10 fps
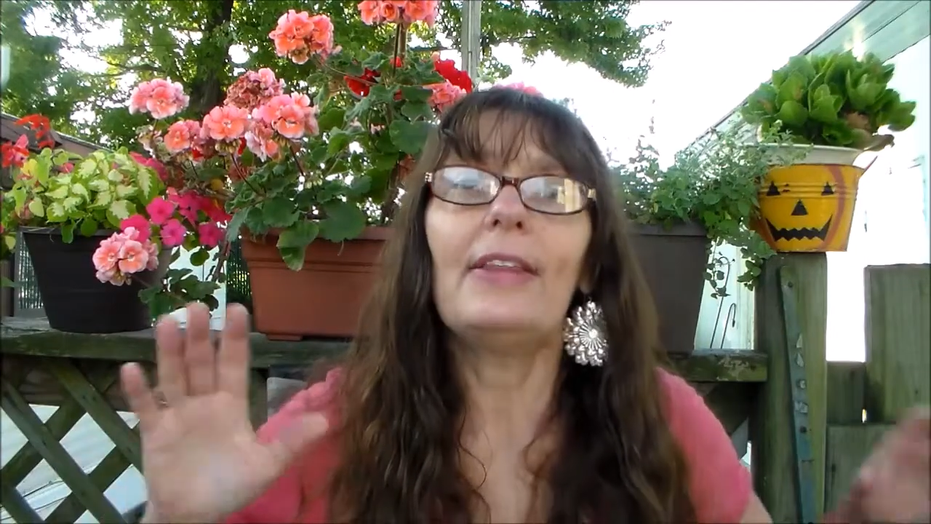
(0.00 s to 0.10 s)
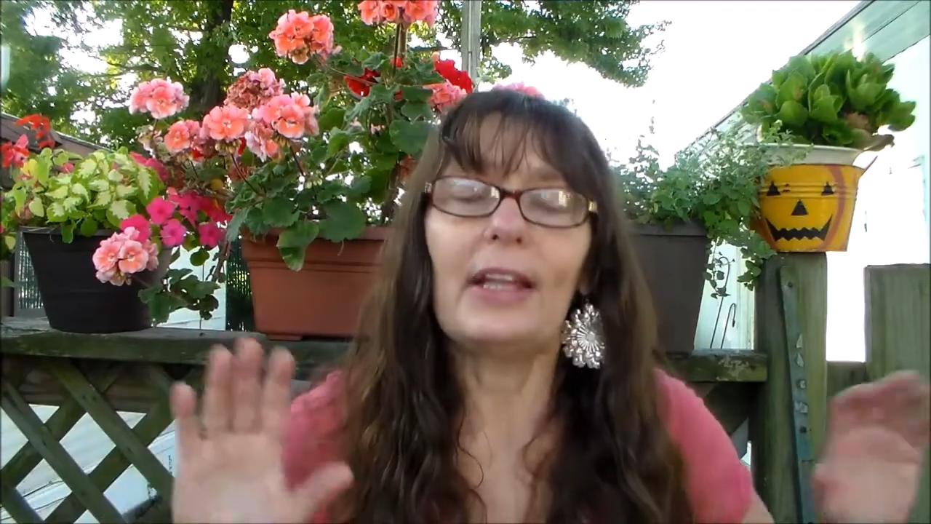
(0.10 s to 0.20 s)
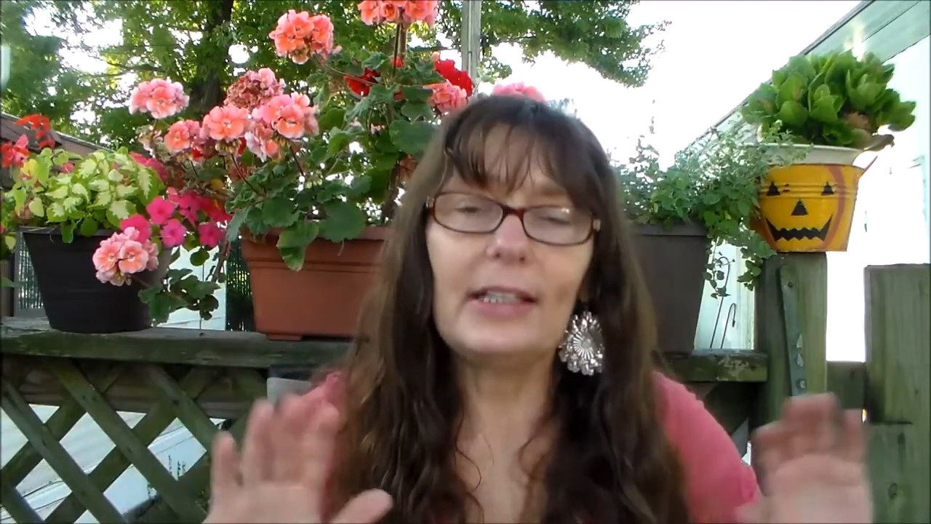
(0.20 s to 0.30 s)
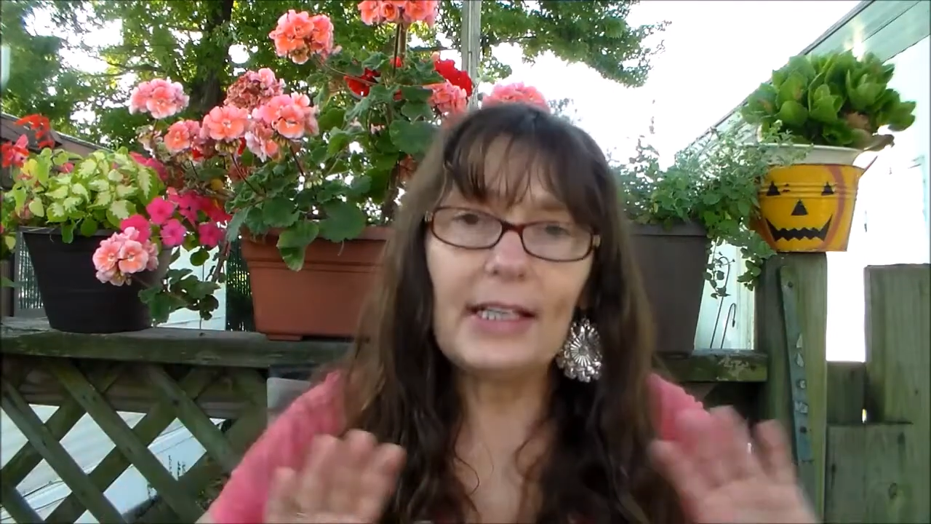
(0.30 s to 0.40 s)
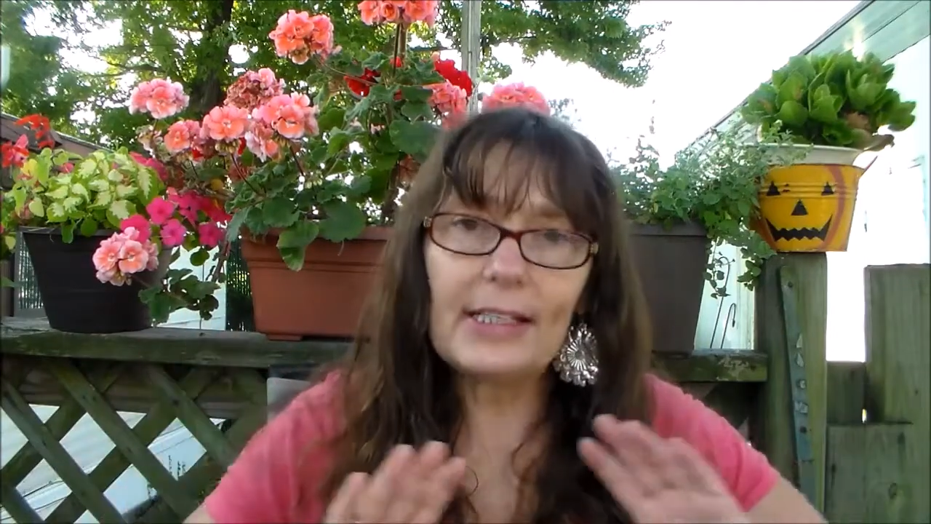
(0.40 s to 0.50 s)

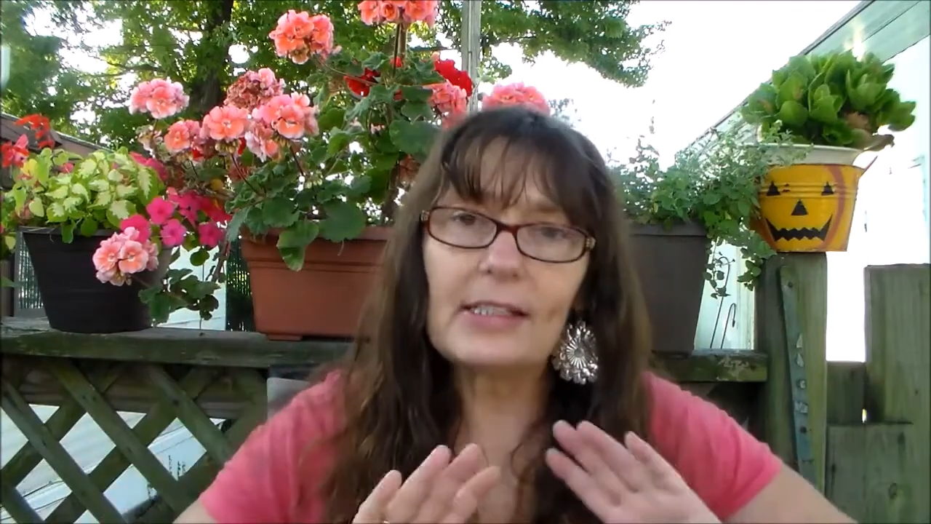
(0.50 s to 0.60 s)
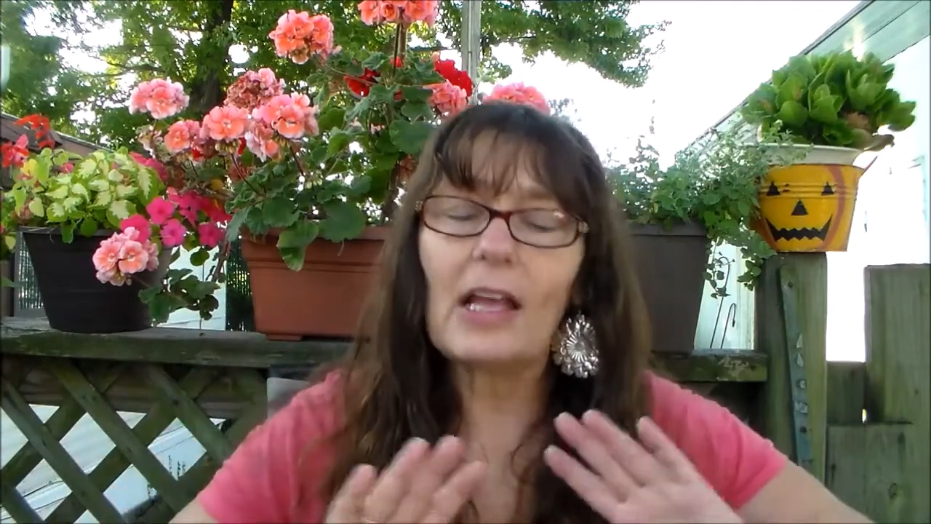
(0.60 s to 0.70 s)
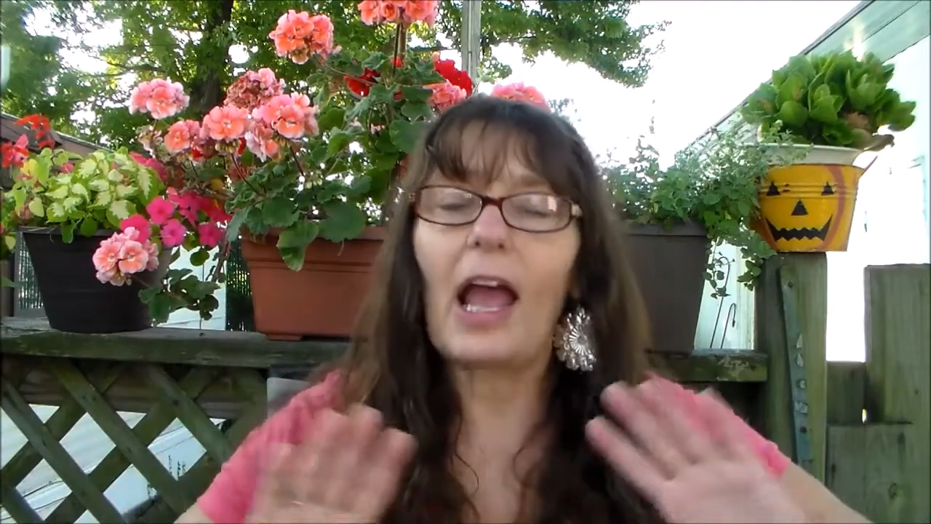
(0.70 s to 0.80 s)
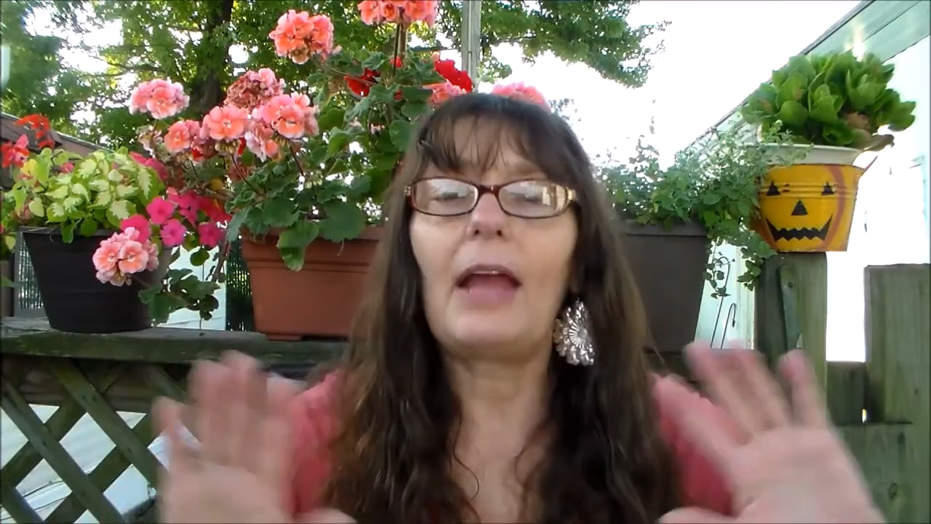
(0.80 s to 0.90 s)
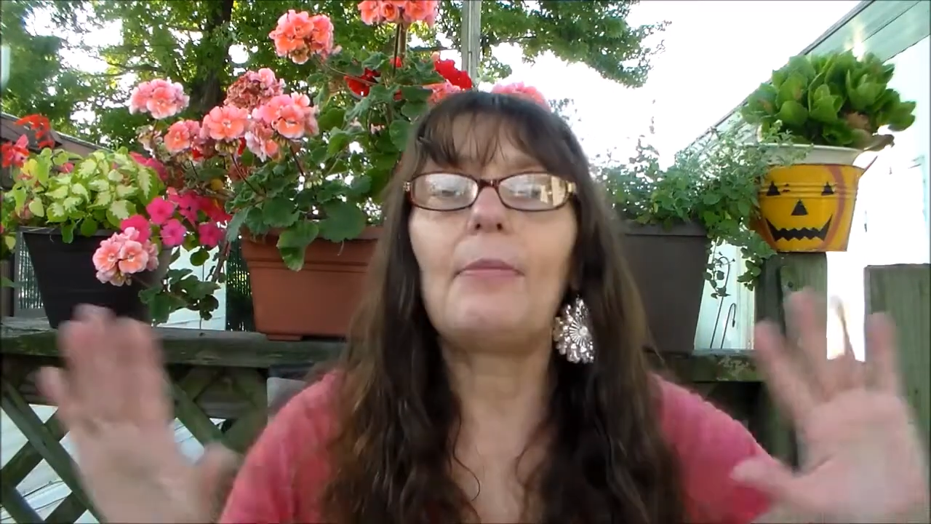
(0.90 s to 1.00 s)
that needs
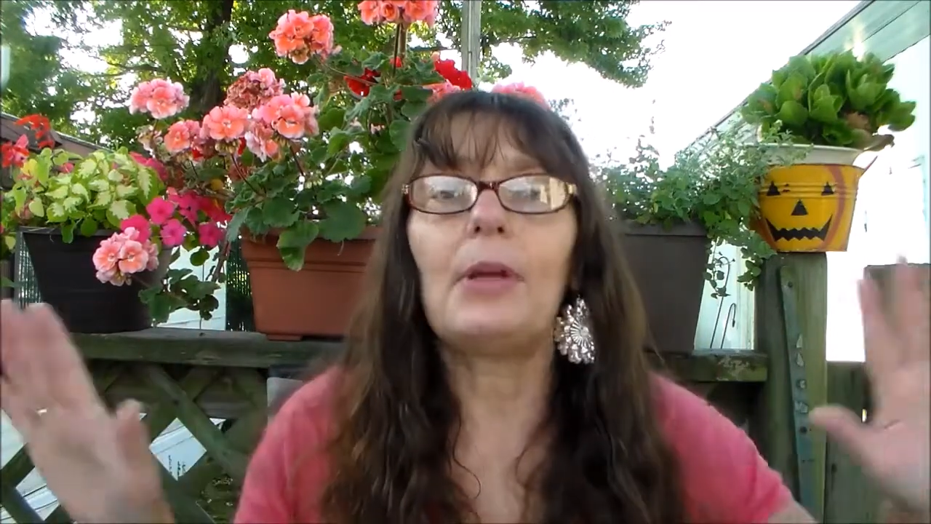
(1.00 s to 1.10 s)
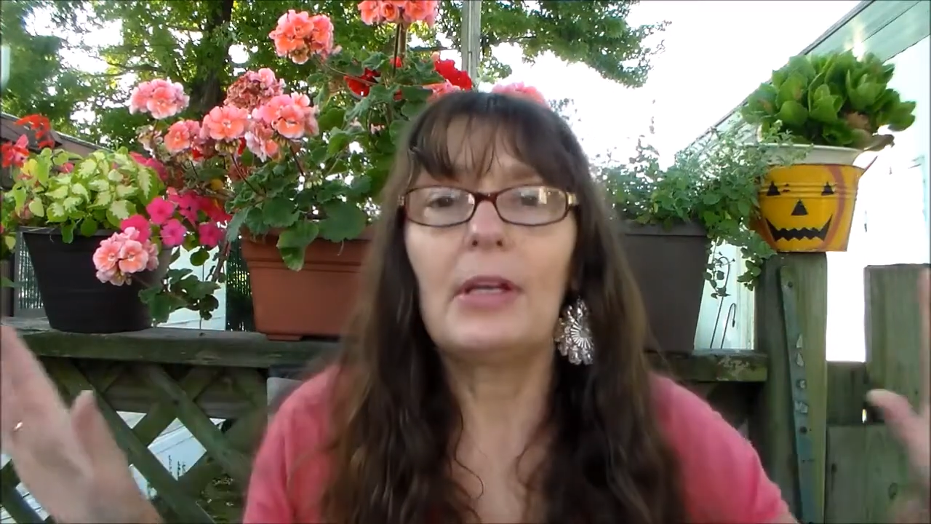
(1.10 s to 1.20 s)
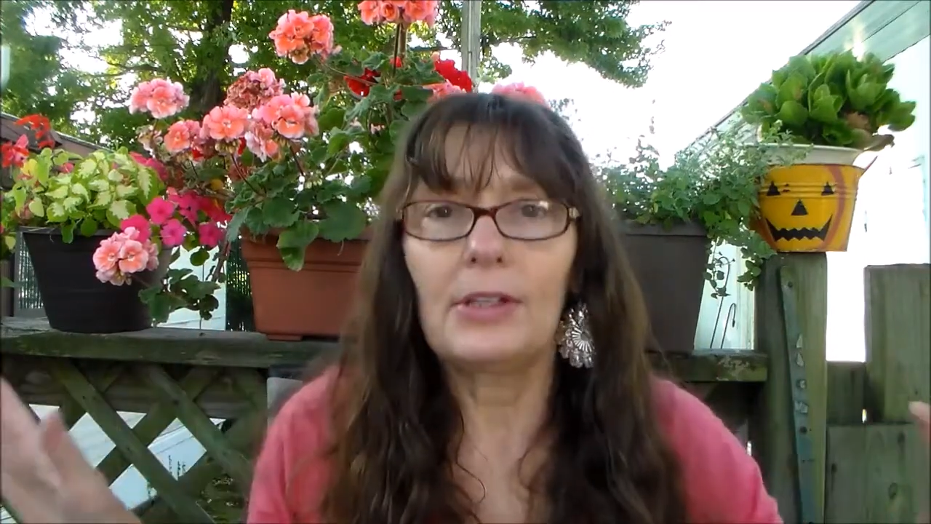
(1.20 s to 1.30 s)
time